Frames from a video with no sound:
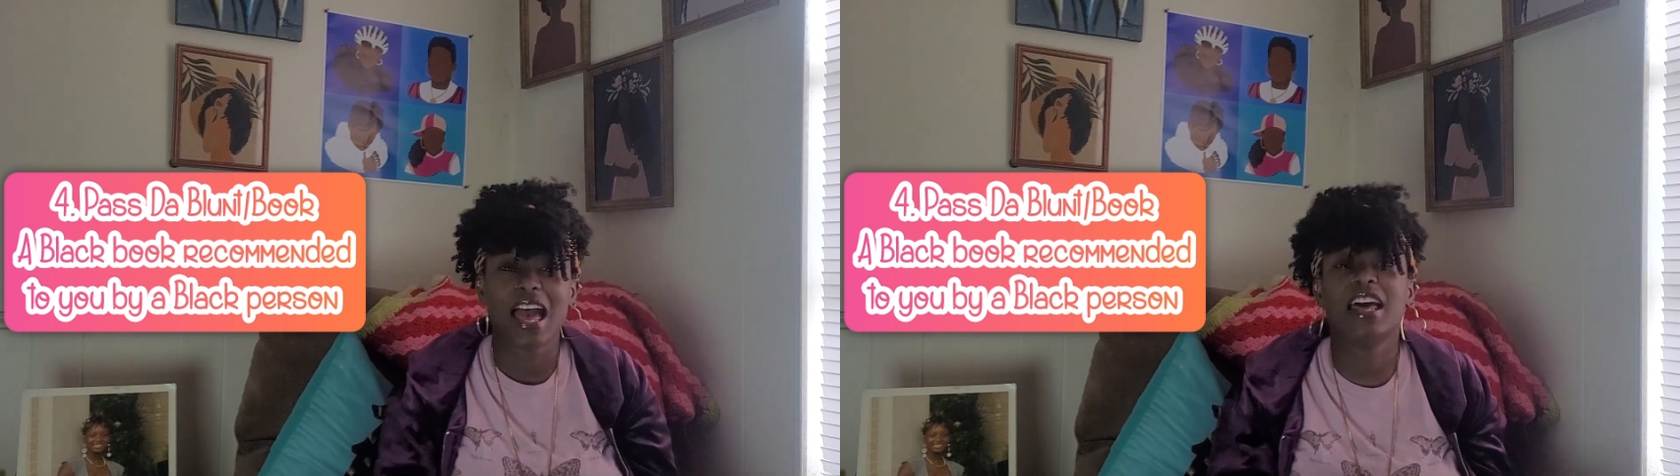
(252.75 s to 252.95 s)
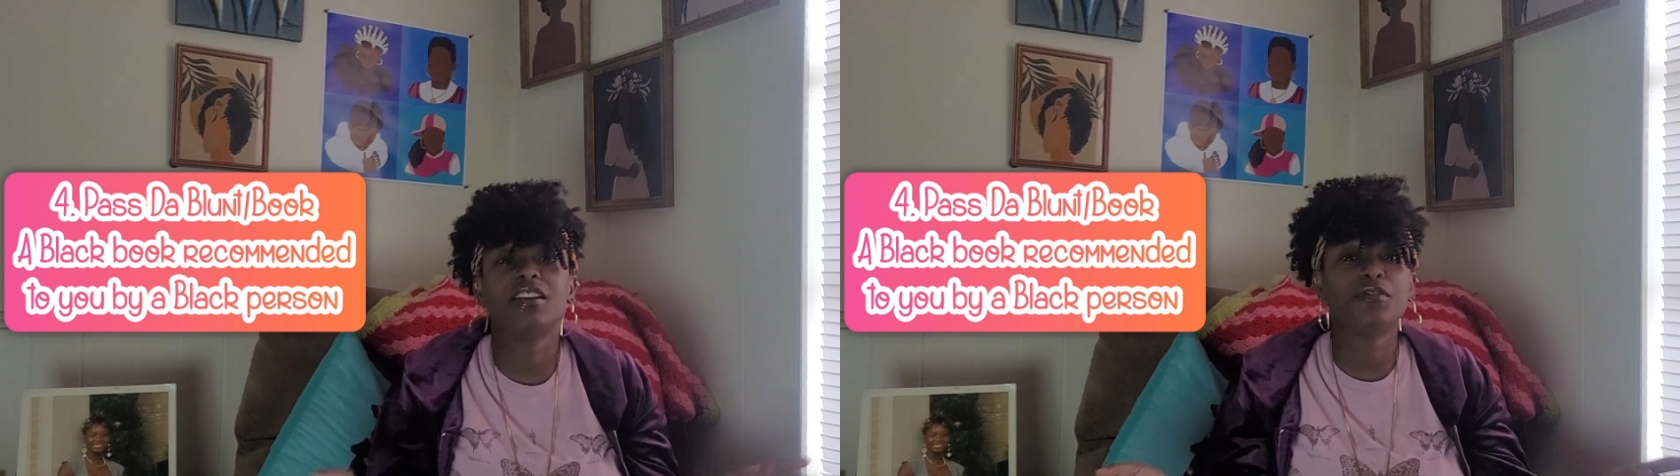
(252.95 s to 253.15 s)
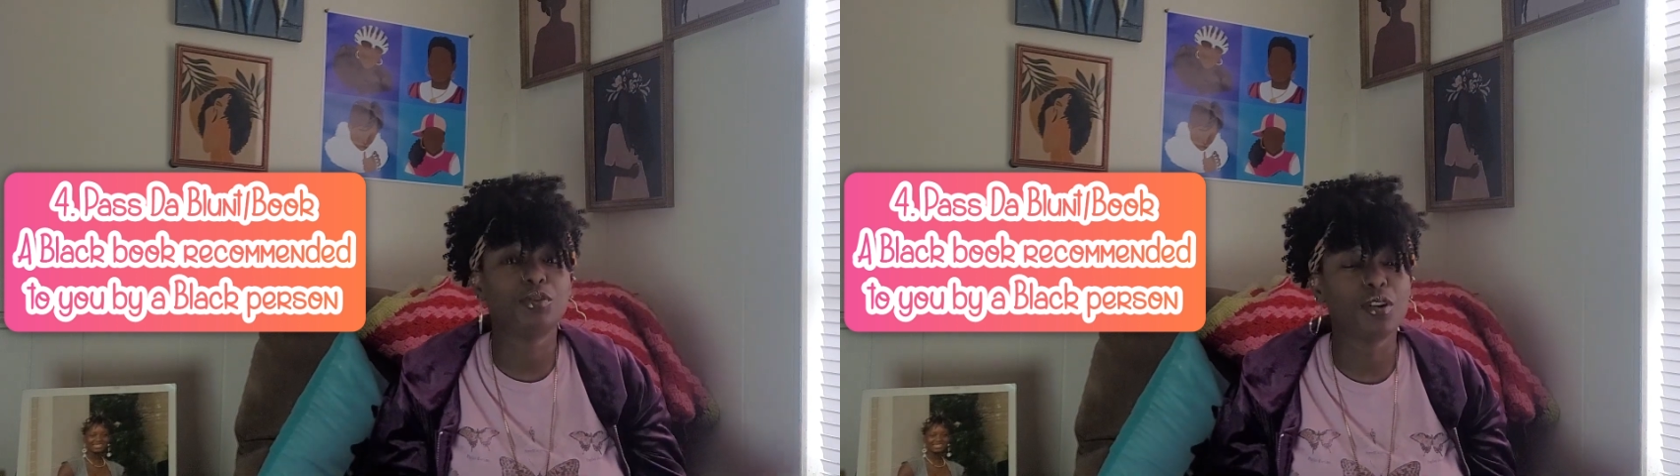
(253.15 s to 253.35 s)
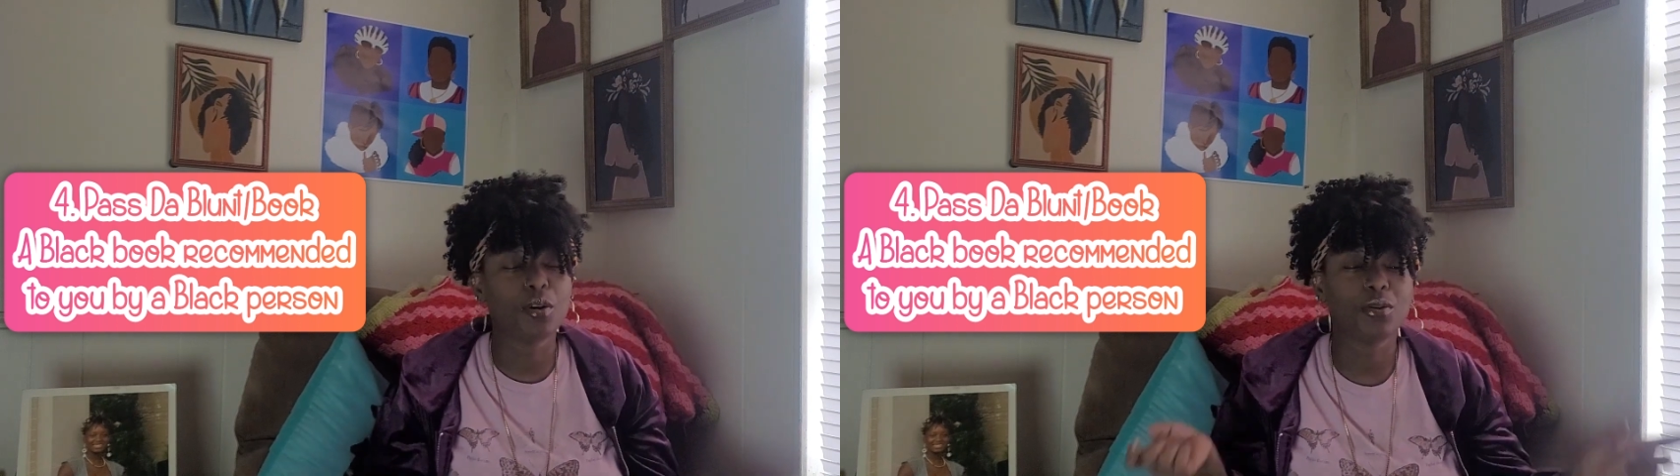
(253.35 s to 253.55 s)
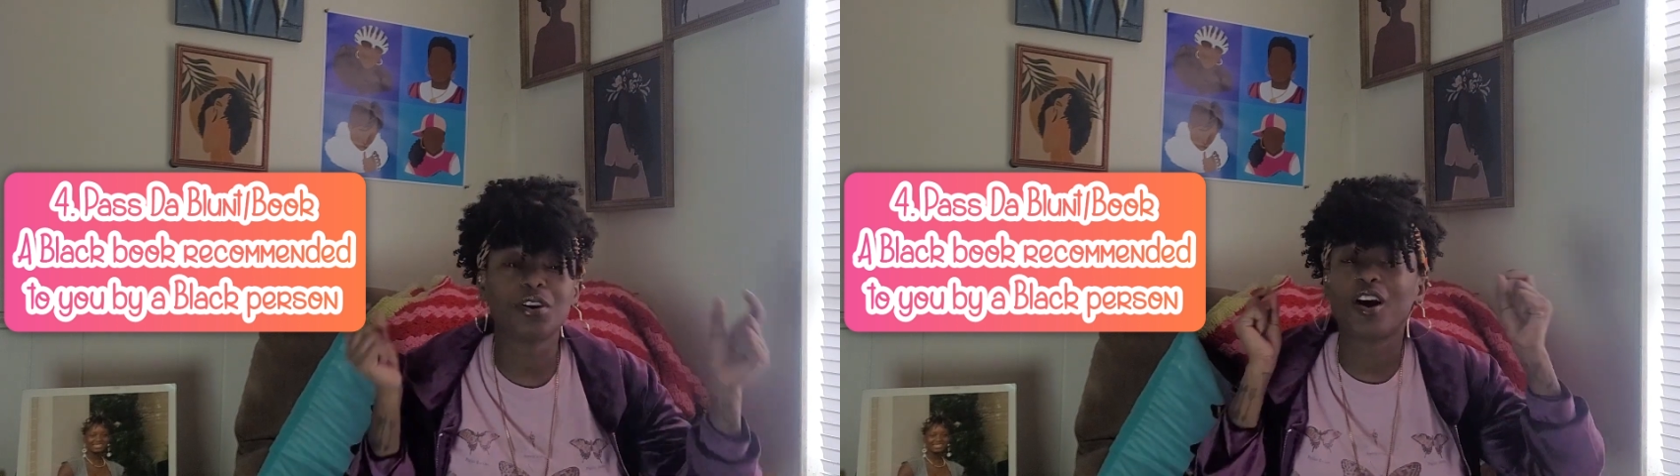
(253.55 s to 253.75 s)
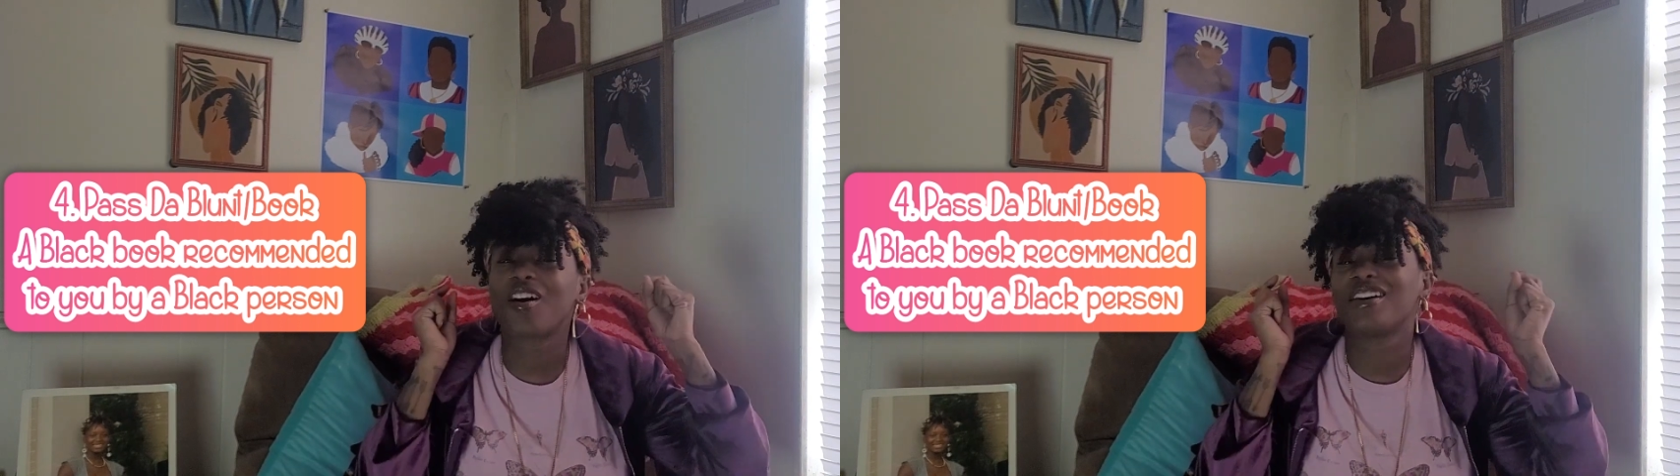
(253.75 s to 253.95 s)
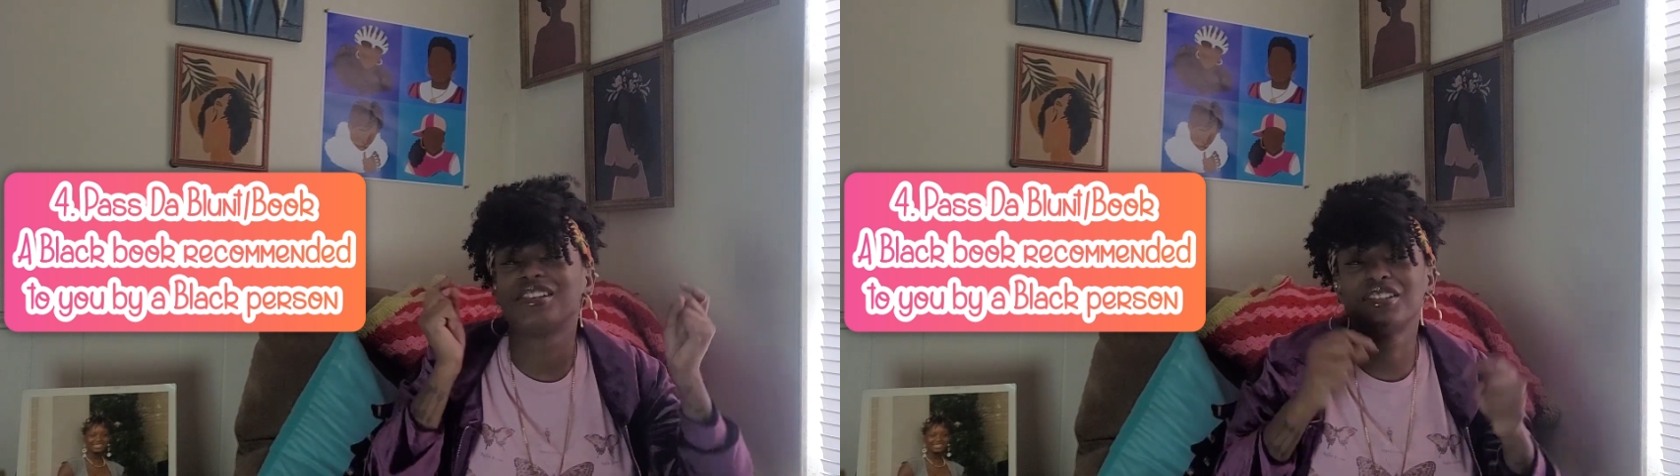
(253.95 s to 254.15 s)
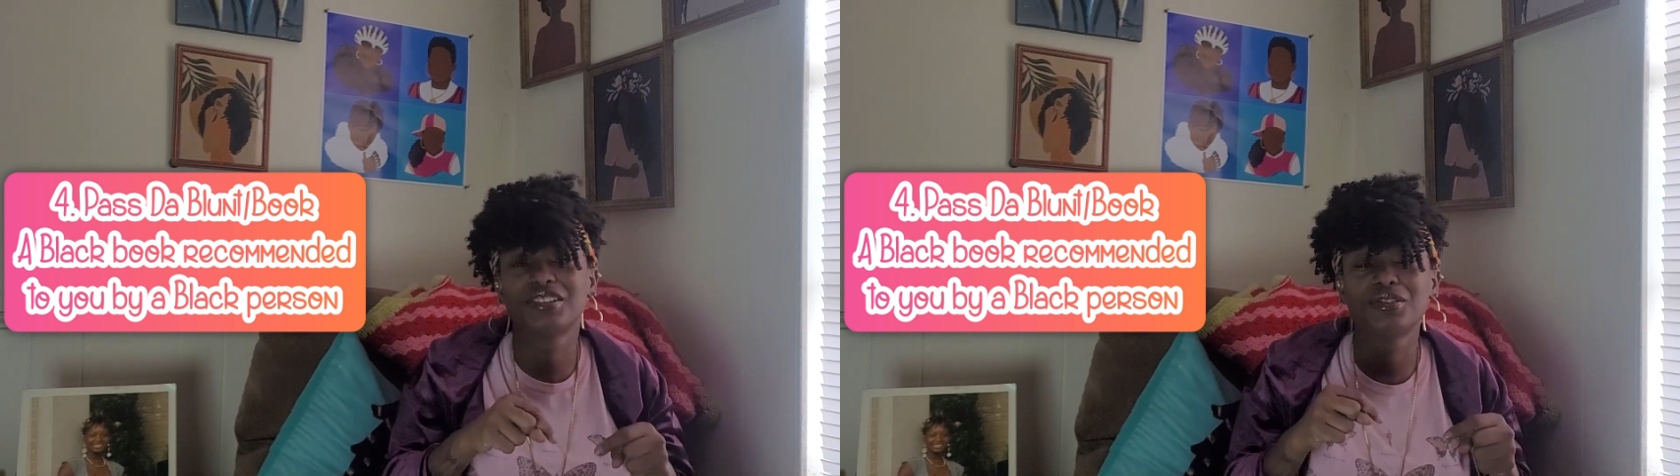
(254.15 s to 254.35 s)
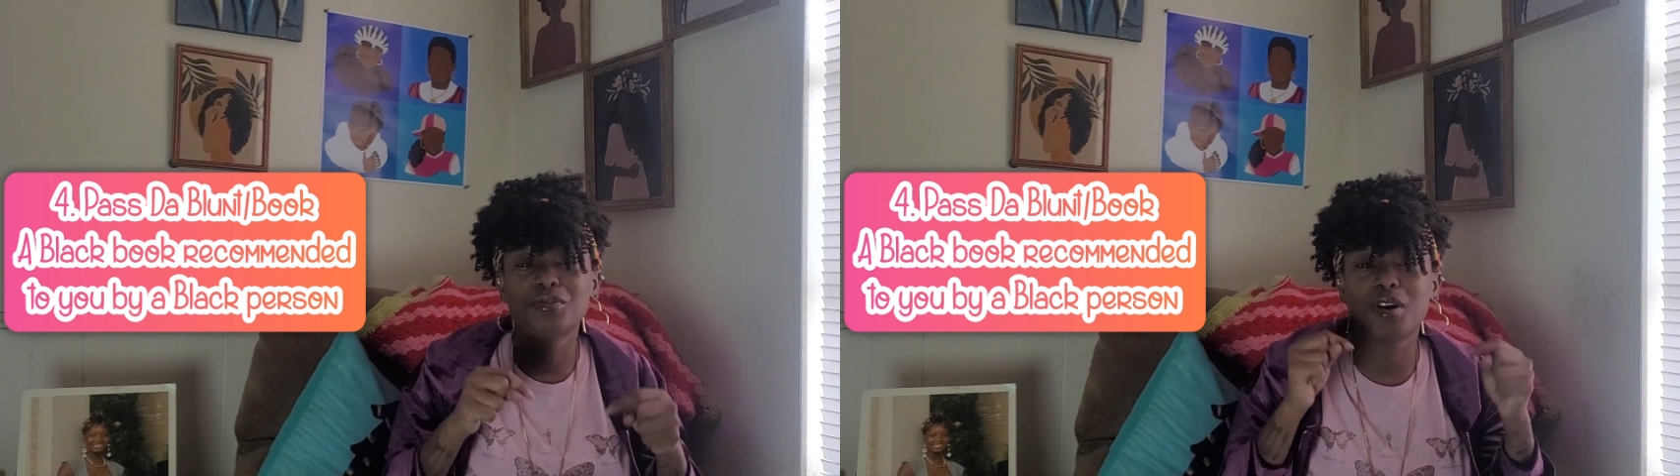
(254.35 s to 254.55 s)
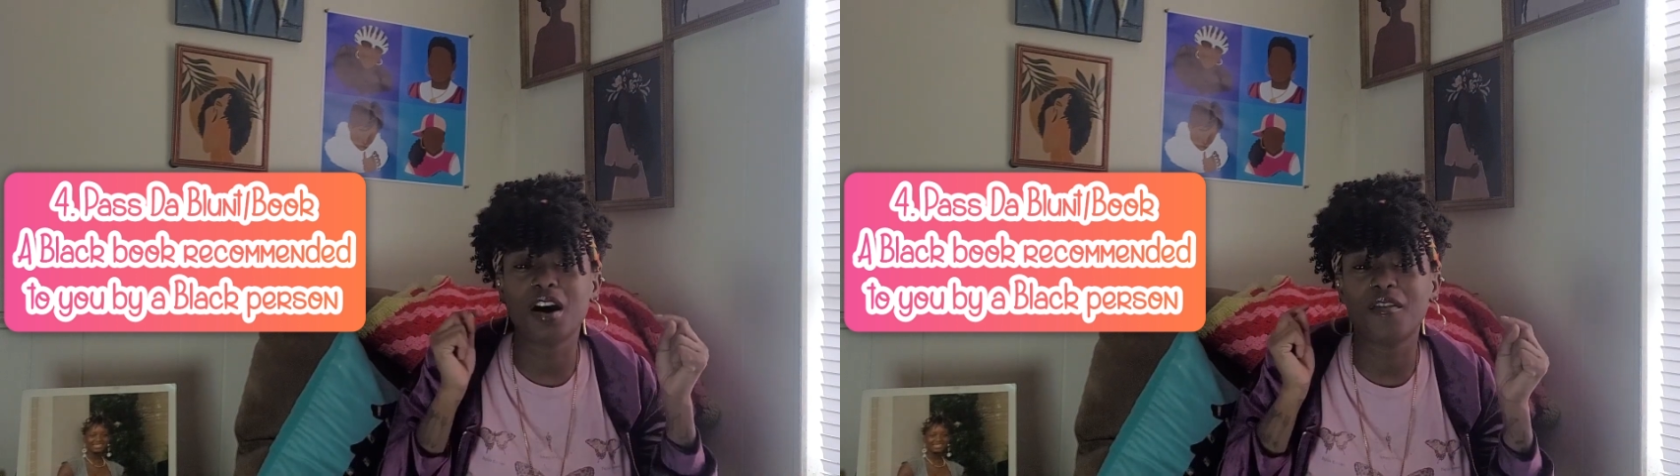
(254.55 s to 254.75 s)
And if you don't, there are a
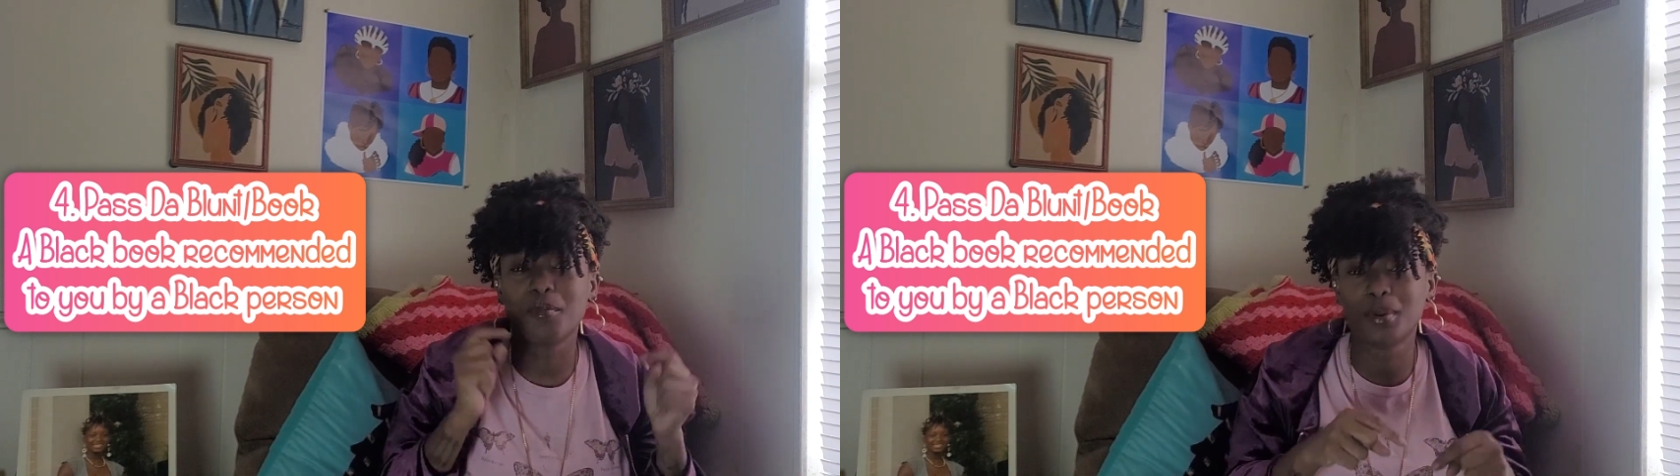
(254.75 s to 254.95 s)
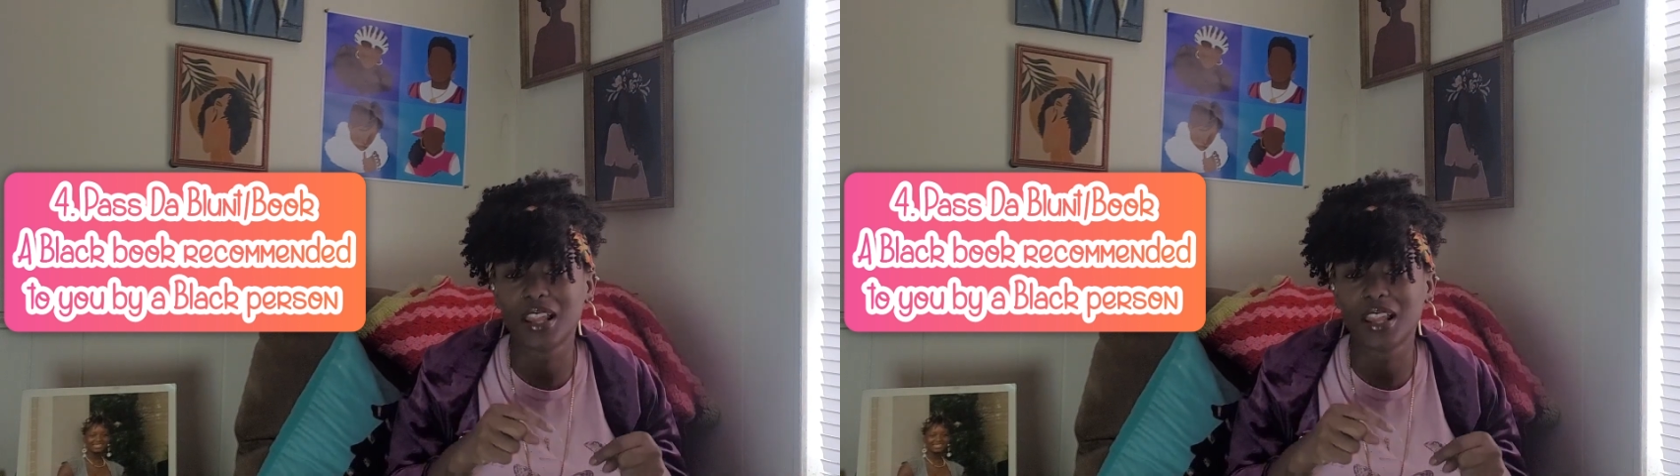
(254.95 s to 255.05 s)
slew of